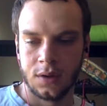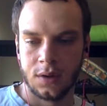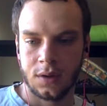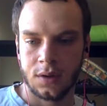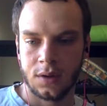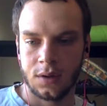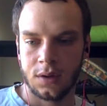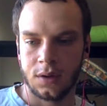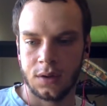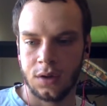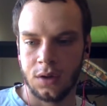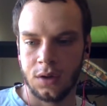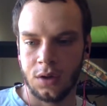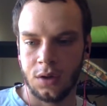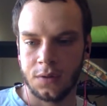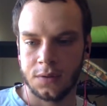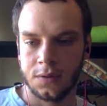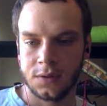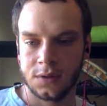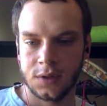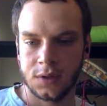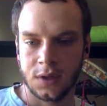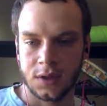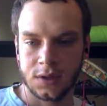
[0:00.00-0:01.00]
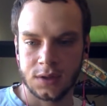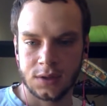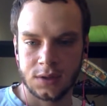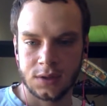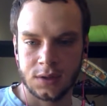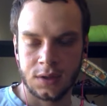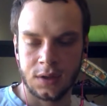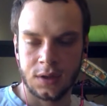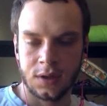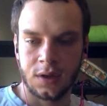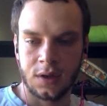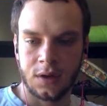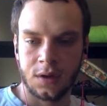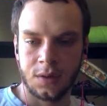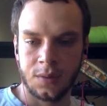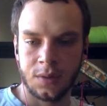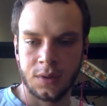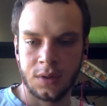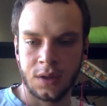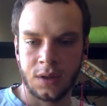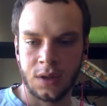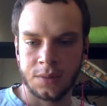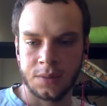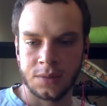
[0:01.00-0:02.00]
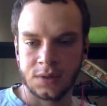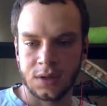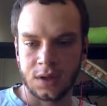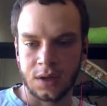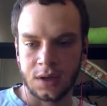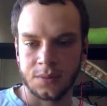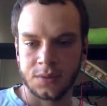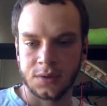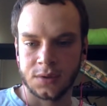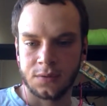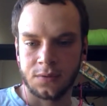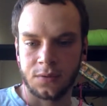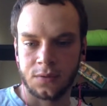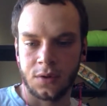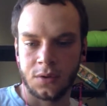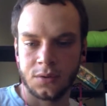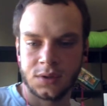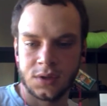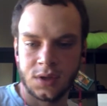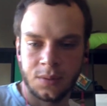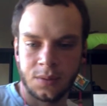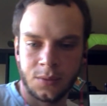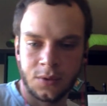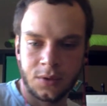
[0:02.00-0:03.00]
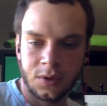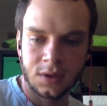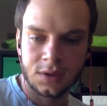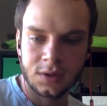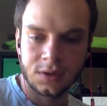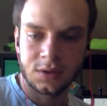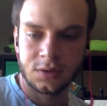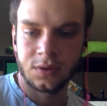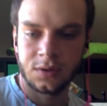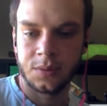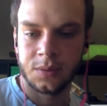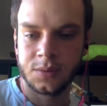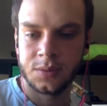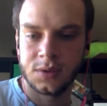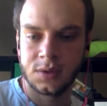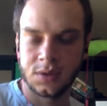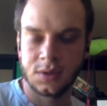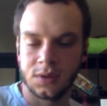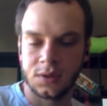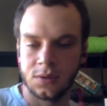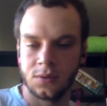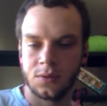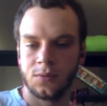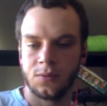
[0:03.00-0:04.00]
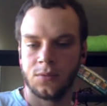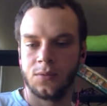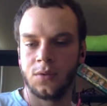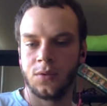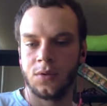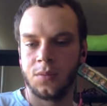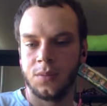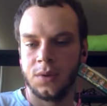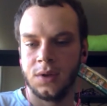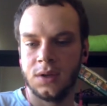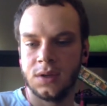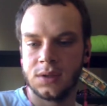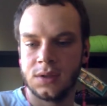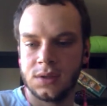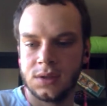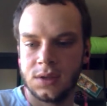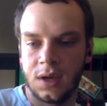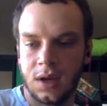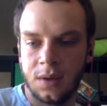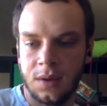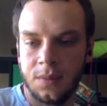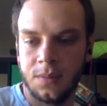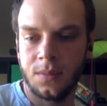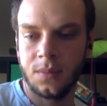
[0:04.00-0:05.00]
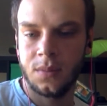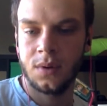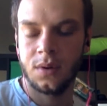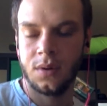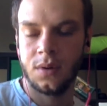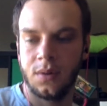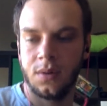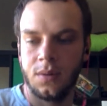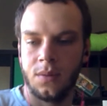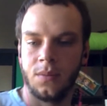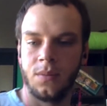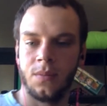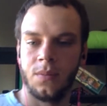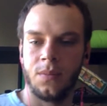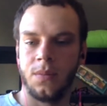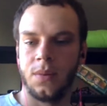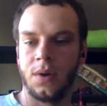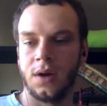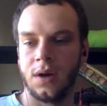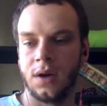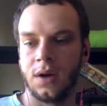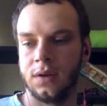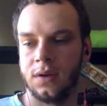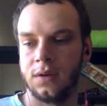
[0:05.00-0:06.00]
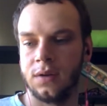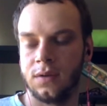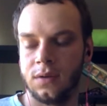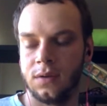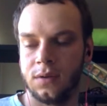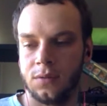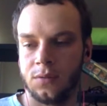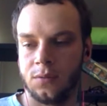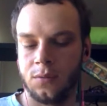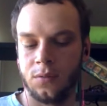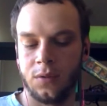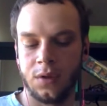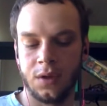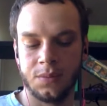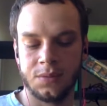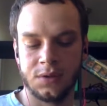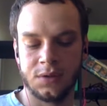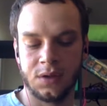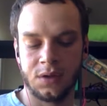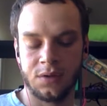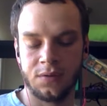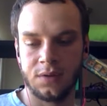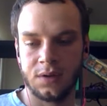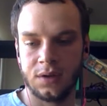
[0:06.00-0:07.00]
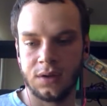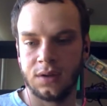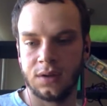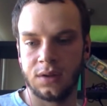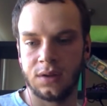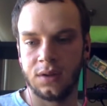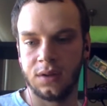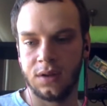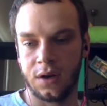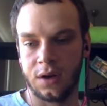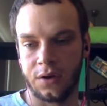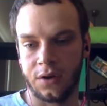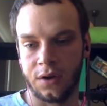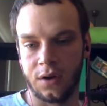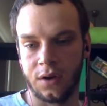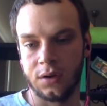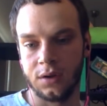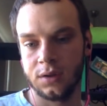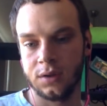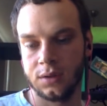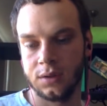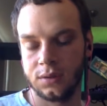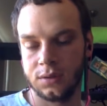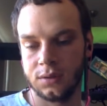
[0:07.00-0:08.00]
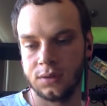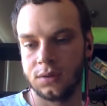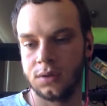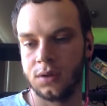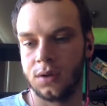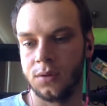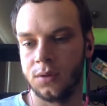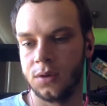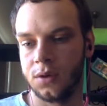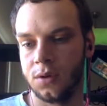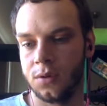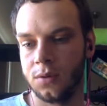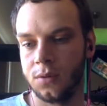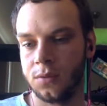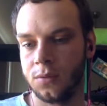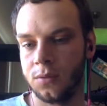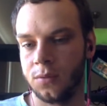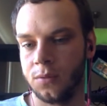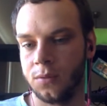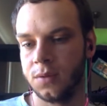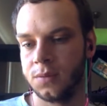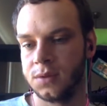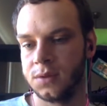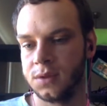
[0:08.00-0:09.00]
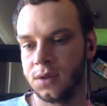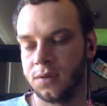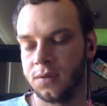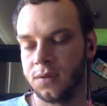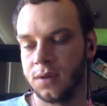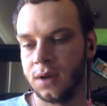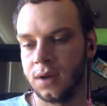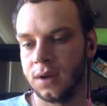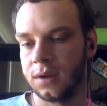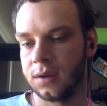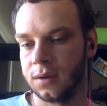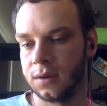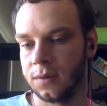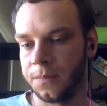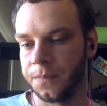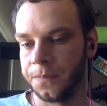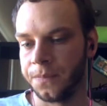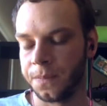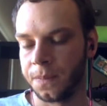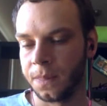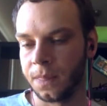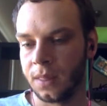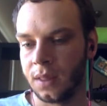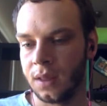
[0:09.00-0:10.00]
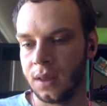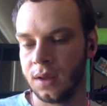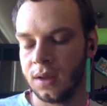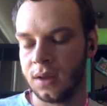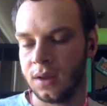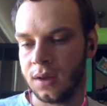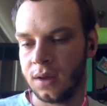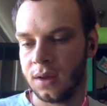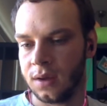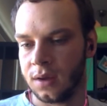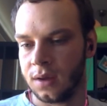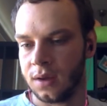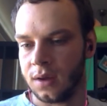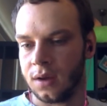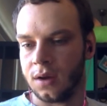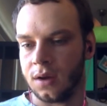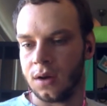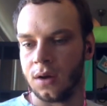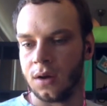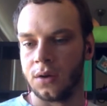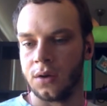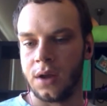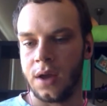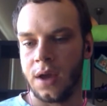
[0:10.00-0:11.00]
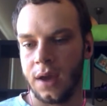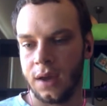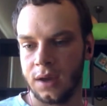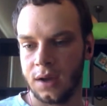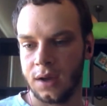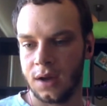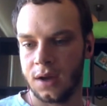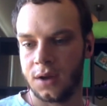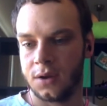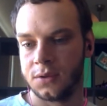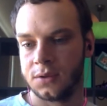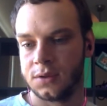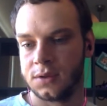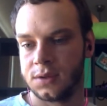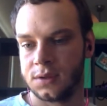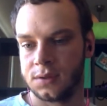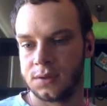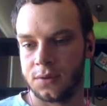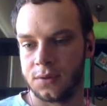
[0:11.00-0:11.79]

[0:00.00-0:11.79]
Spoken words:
the offsets in the RTP timestamps for all simulcast streams would be the same, but we observed that they're not, although we observed that on Hangouts, for